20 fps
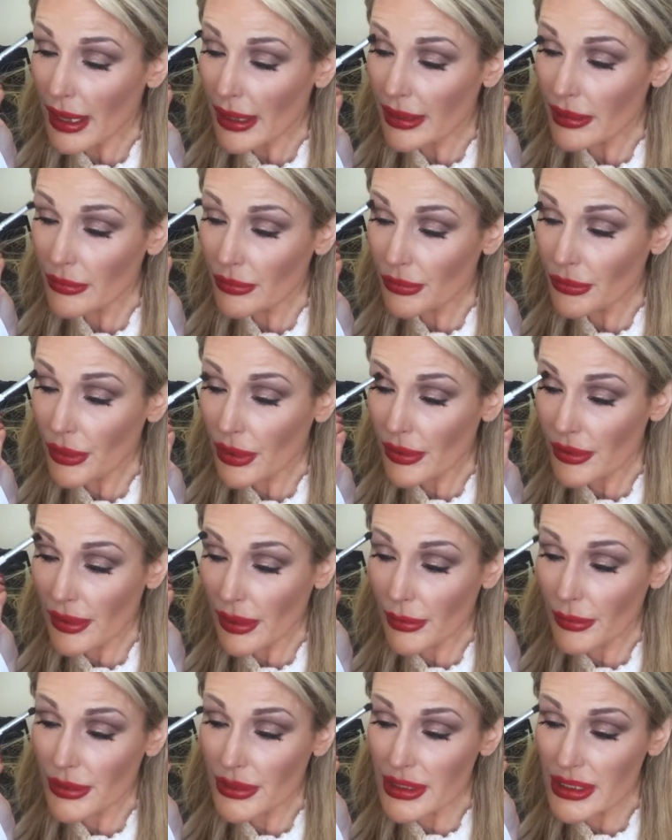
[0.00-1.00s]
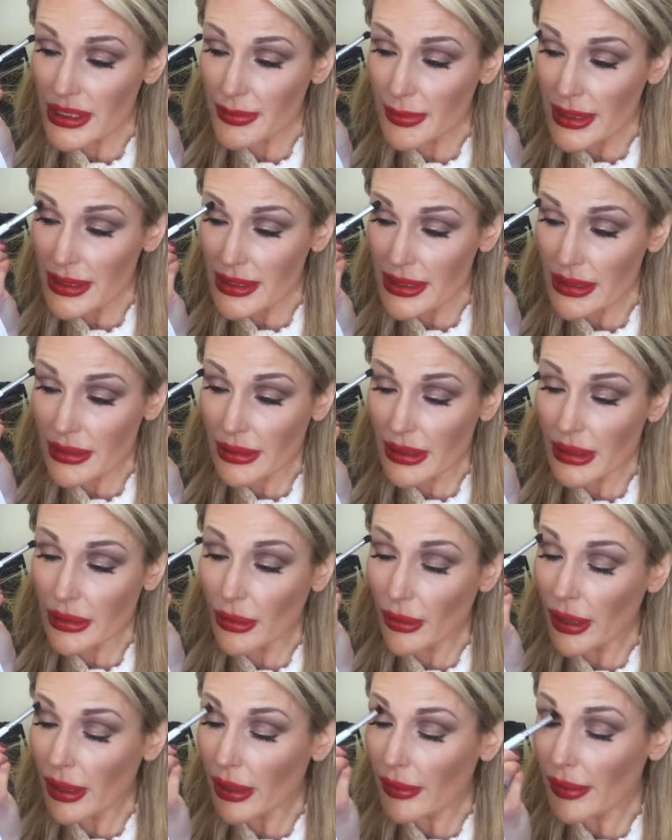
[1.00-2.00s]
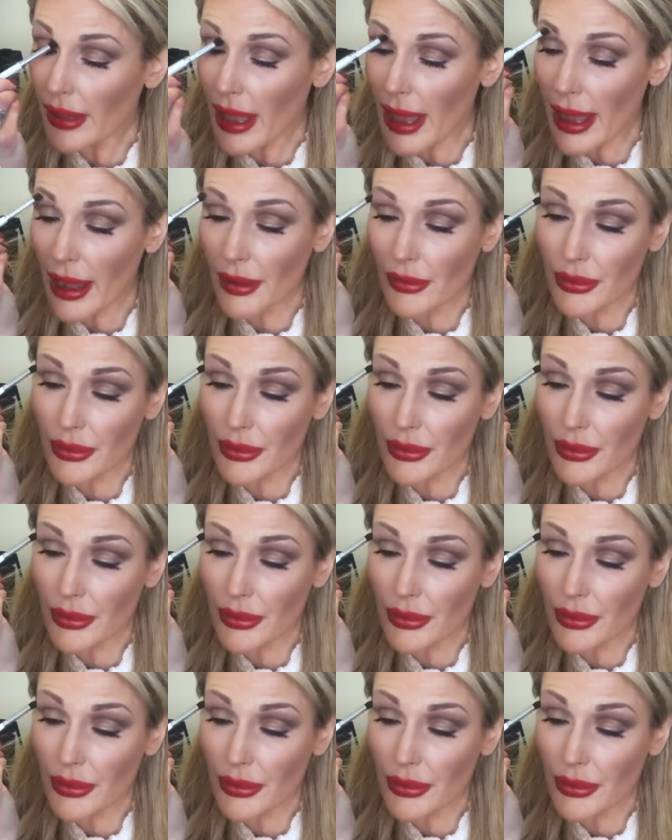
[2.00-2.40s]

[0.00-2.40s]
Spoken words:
back and forth it. We're just basically going on the